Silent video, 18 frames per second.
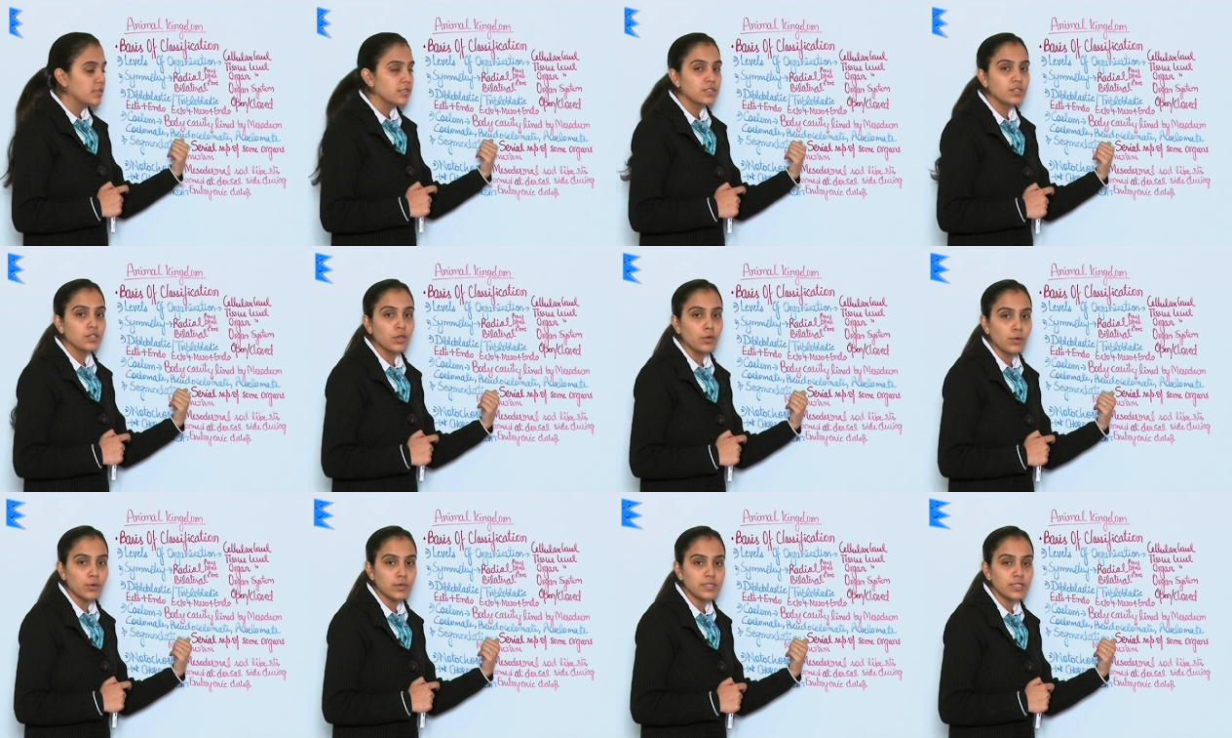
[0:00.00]

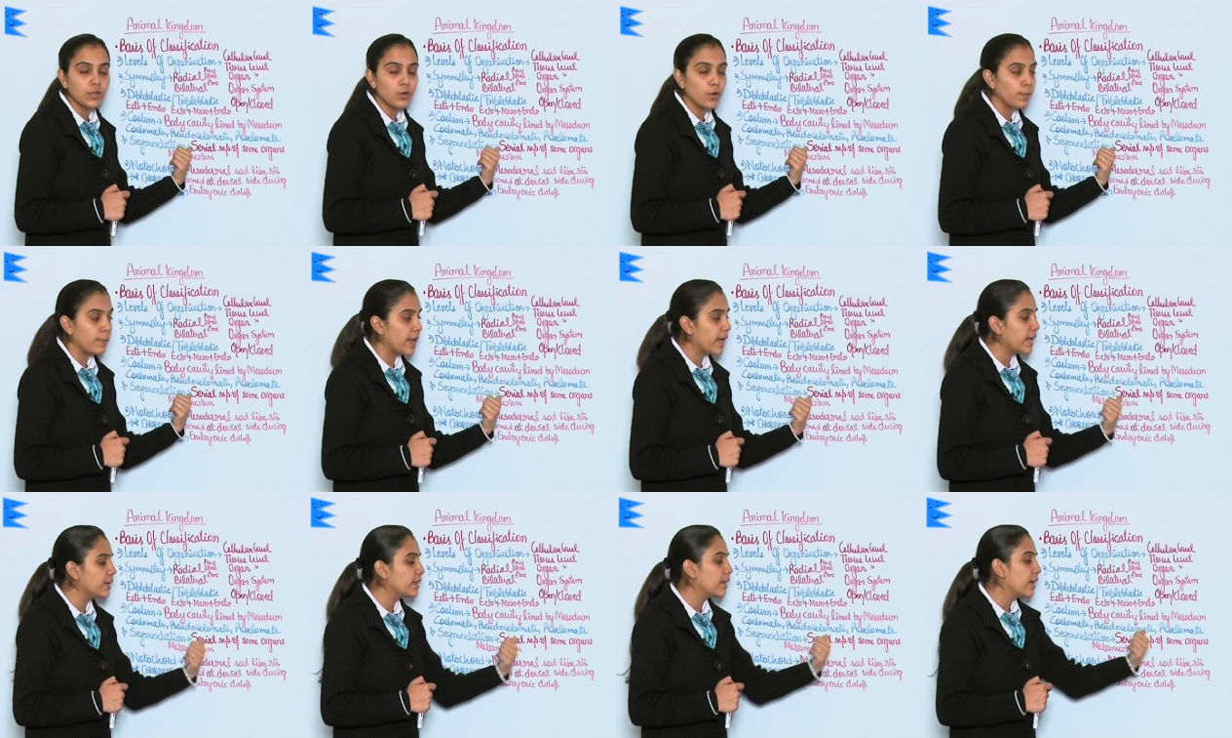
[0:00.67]

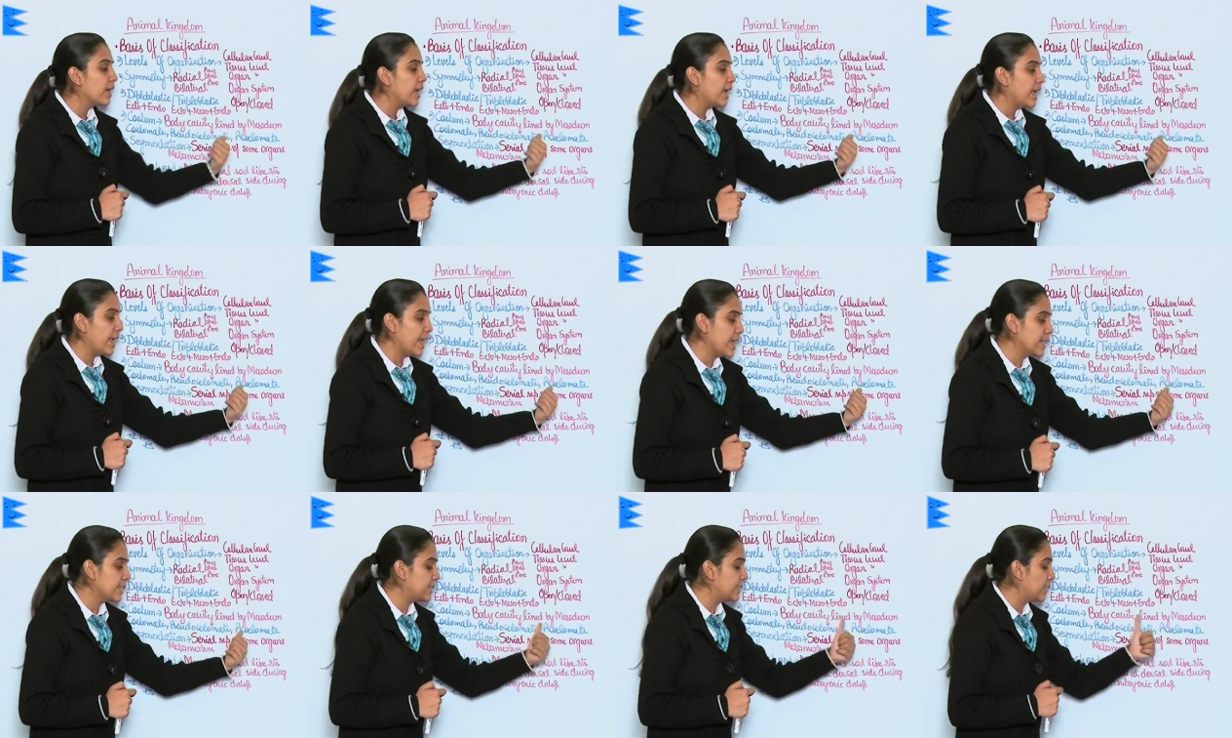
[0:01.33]
pseudocoelomate,
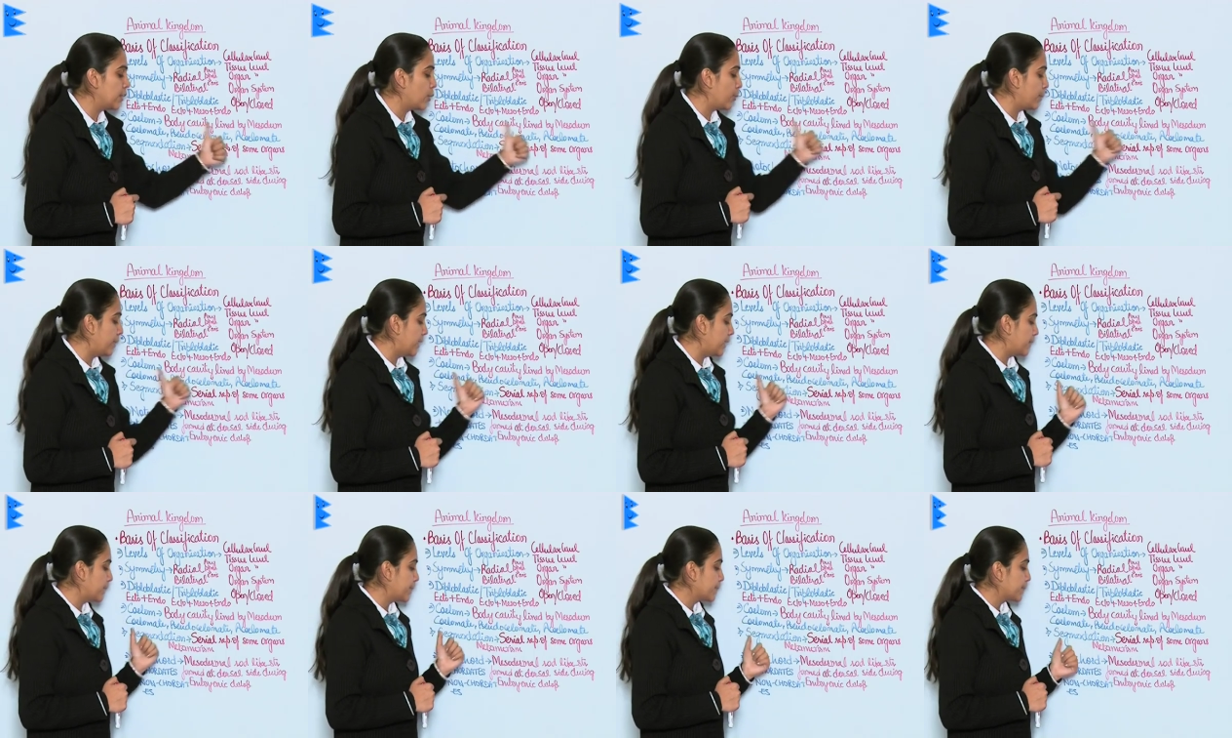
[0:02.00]

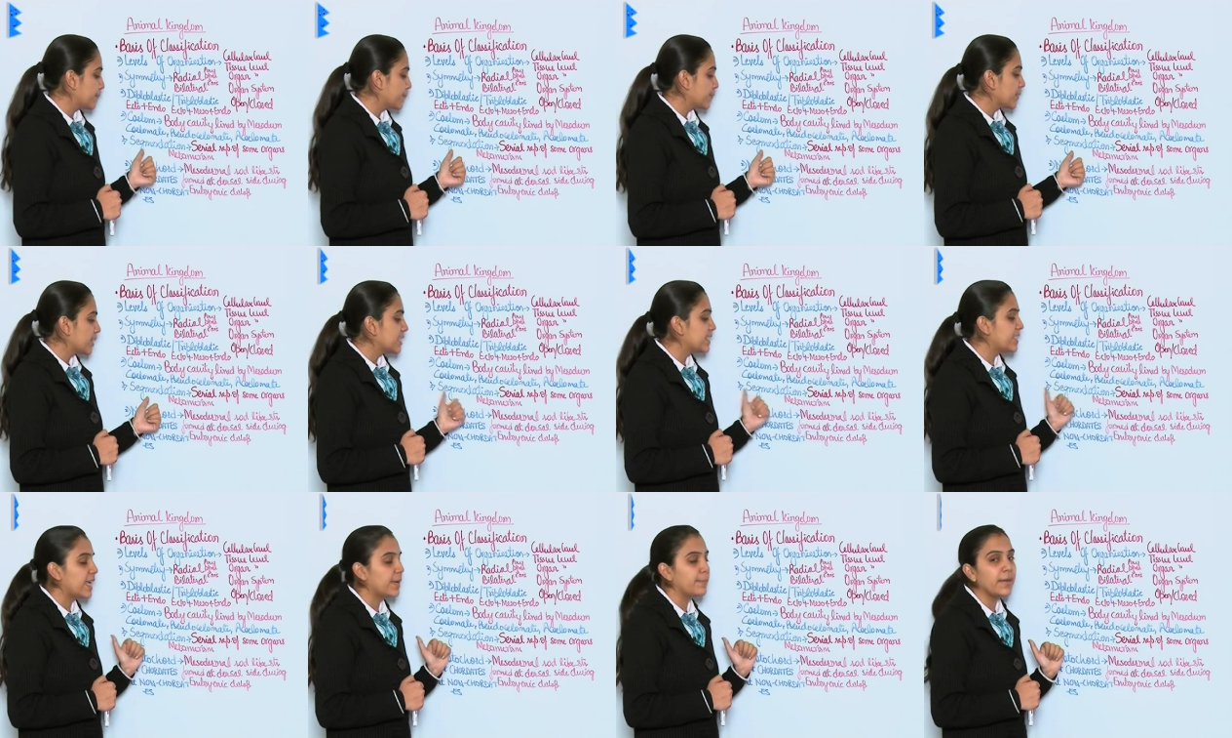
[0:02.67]
acoelomate.
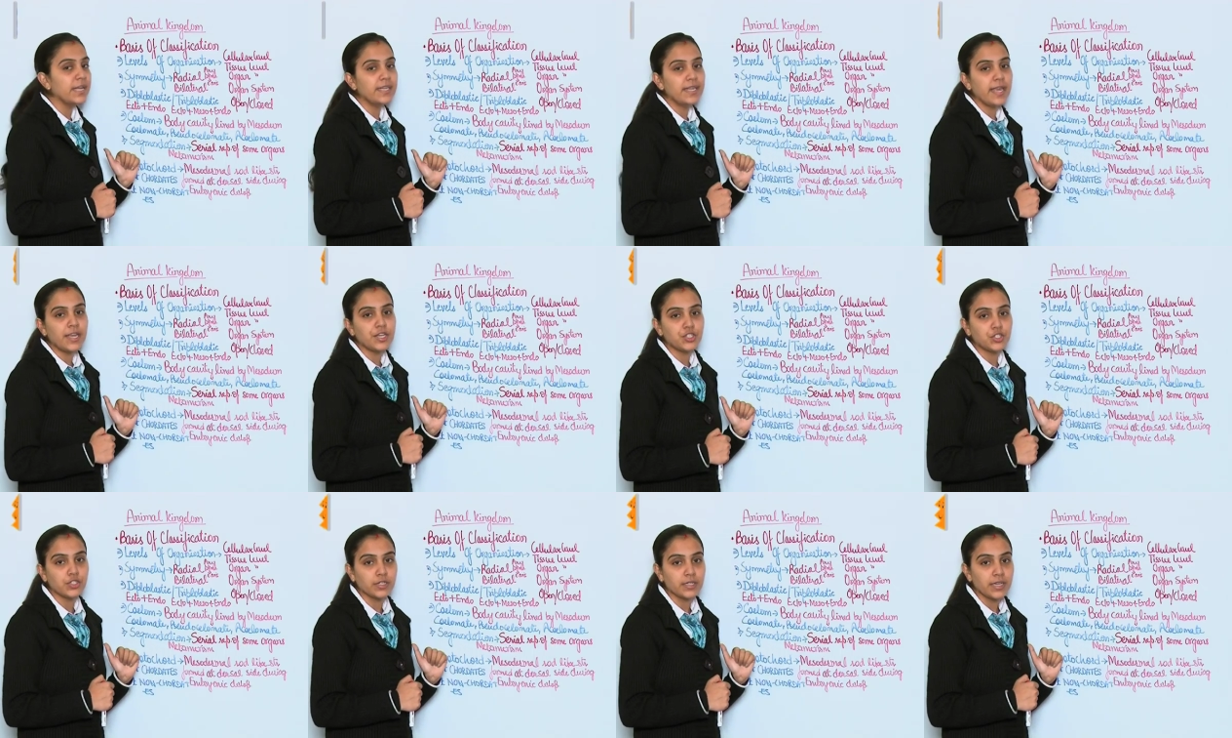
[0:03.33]

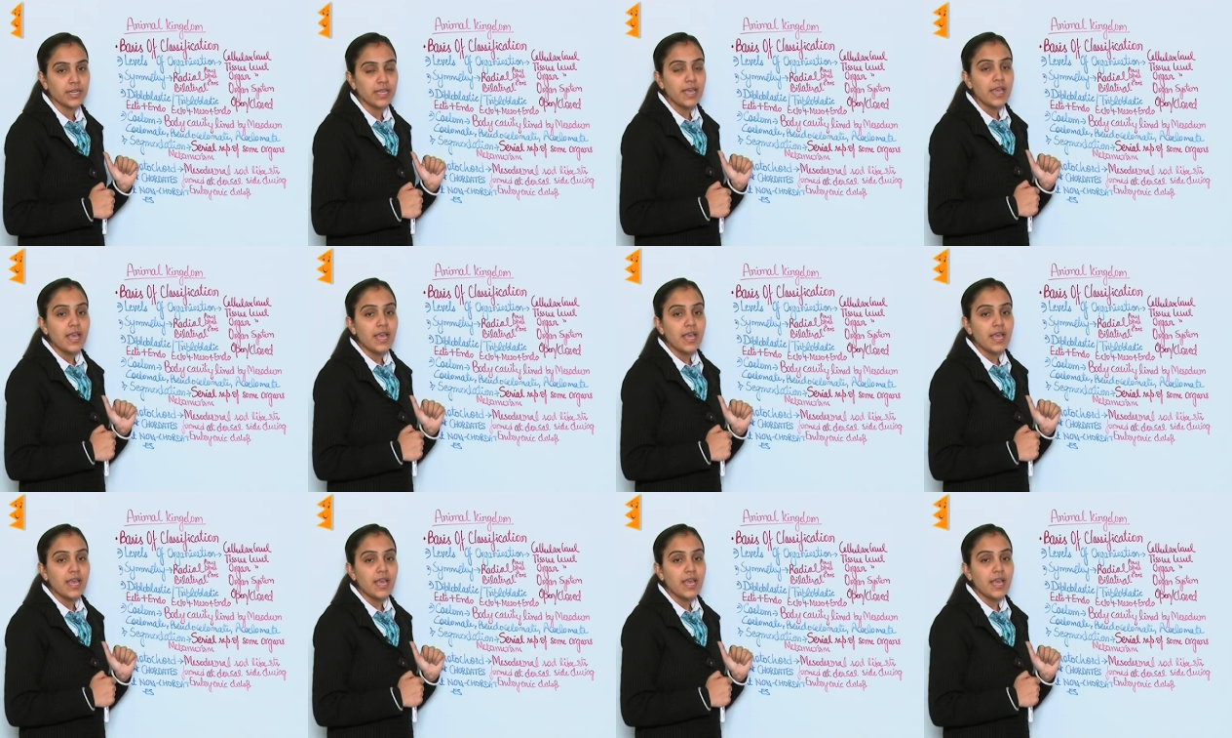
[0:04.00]
Segmentation.